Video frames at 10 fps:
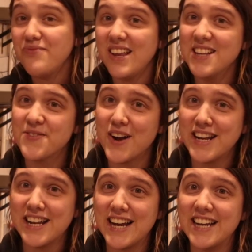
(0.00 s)
it's
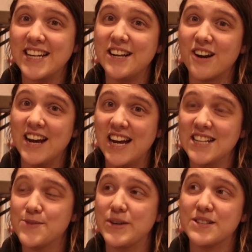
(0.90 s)
Friday night, and in our
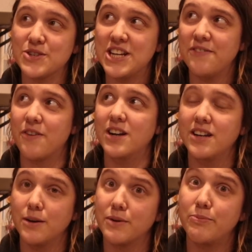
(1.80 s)
heads we associate Friday
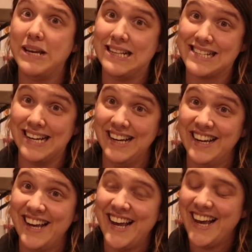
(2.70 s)
night with pizza.
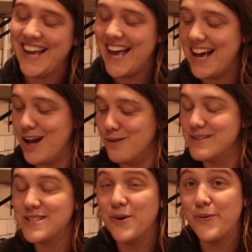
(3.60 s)

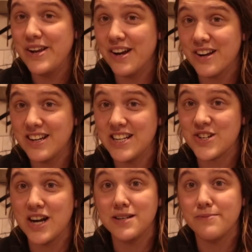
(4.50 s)
So we are gonna
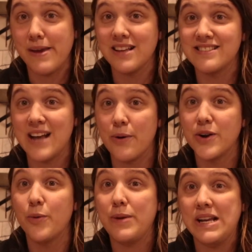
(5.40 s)
try to make
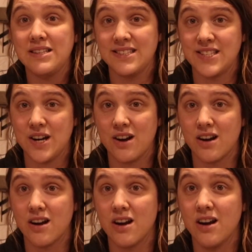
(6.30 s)
sourdough pizza
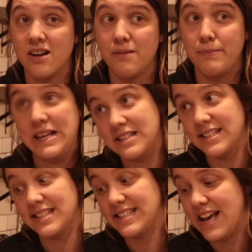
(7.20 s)
starter
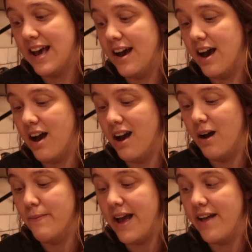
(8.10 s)
pizzas.
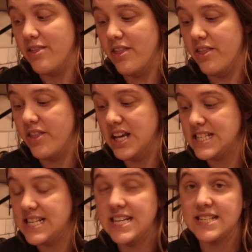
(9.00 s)
And
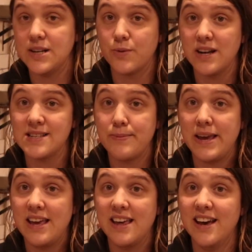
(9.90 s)
this is a
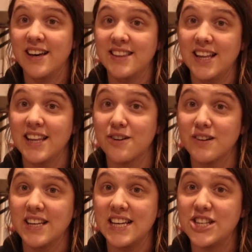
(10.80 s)
recipe that
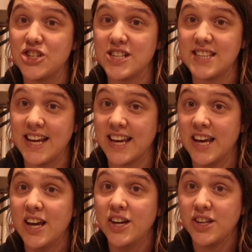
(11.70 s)
literally is just like,
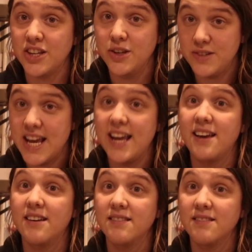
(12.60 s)
you take